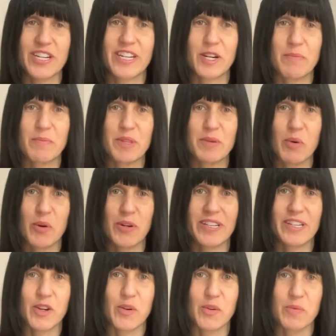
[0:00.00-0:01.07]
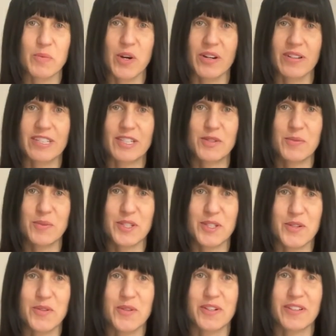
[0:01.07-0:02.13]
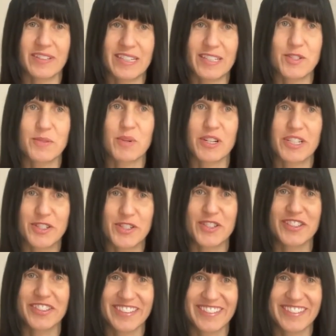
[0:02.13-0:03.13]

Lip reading: you get up in the morning and go to work. That's really cool, inspirational.